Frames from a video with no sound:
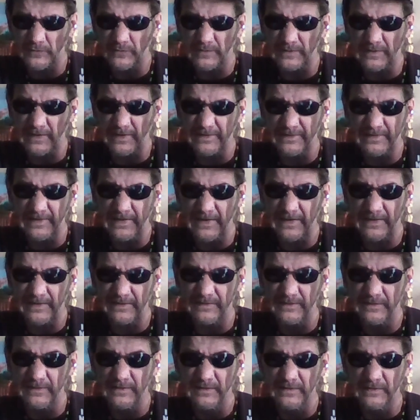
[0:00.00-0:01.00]
to it like that.
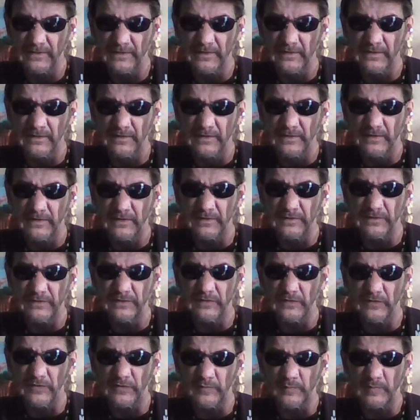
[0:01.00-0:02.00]
And
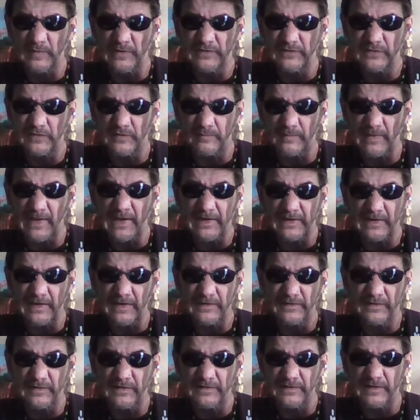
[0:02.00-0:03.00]
she goes, but you're a man.
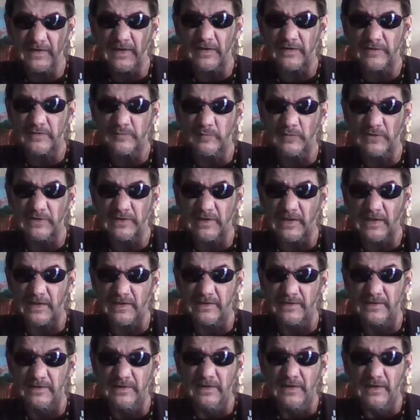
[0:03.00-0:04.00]
I said, yes, but
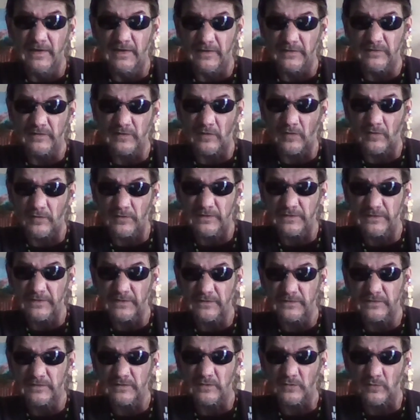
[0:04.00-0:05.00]
as long as
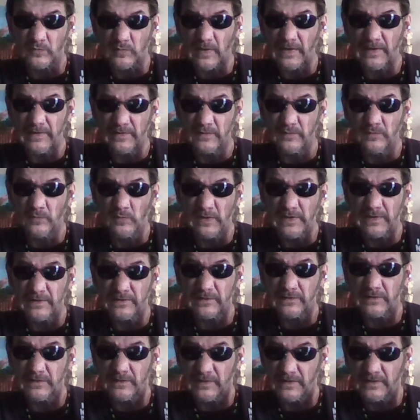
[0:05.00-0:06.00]
it's the right
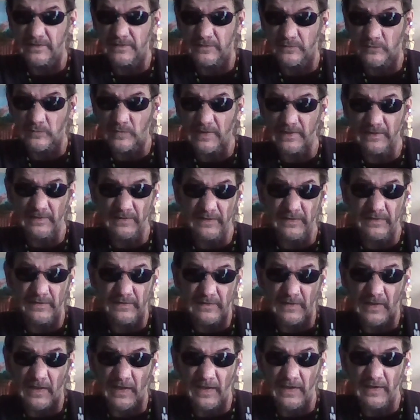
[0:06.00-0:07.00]
width and the right
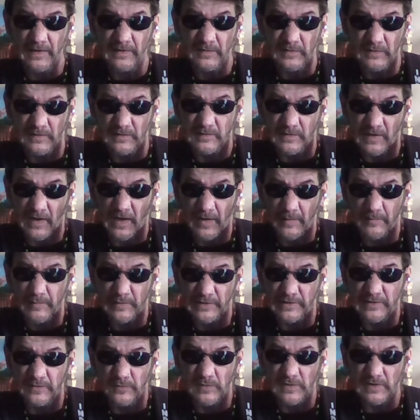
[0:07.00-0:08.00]
length, I
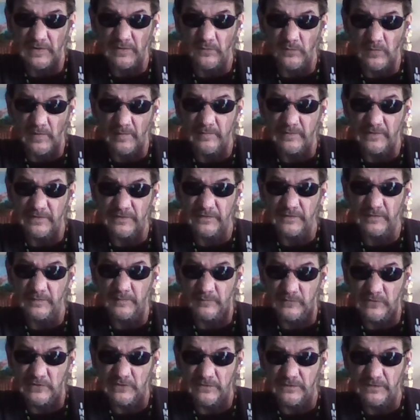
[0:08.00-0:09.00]
commonly wear women's
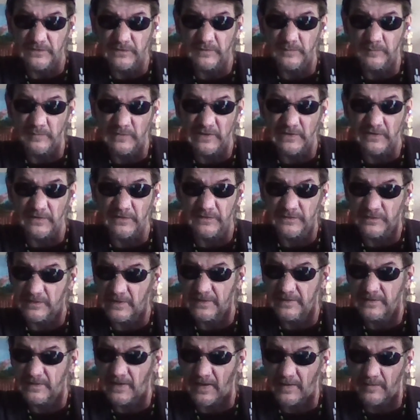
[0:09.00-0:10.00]
boots because
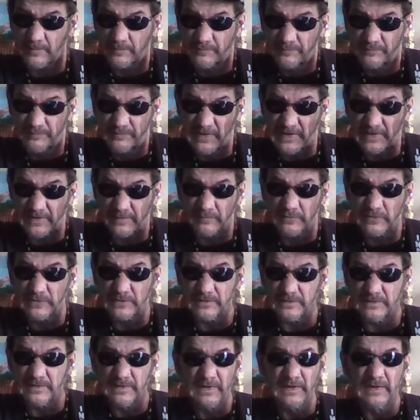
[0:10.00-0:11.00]
they got better
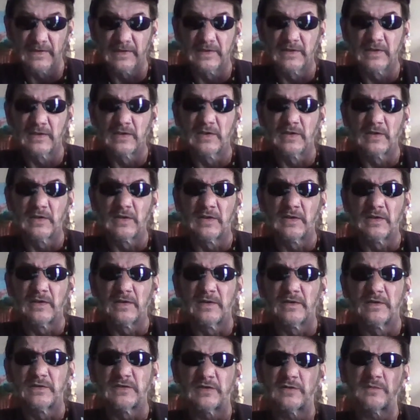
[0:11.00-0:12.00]
boot.
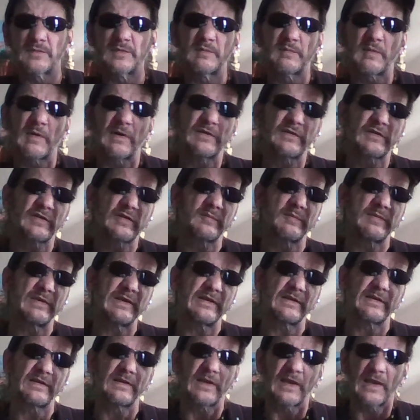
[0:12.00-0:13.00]
She responds to
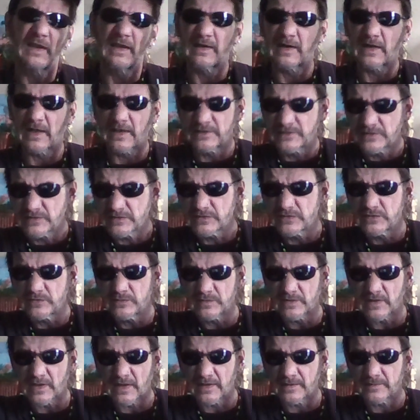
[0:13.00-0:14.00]
me, and I shit
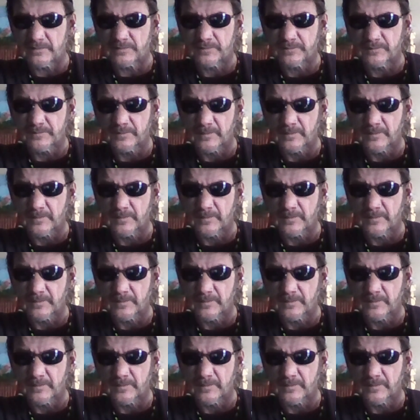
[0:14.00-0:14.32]
you not,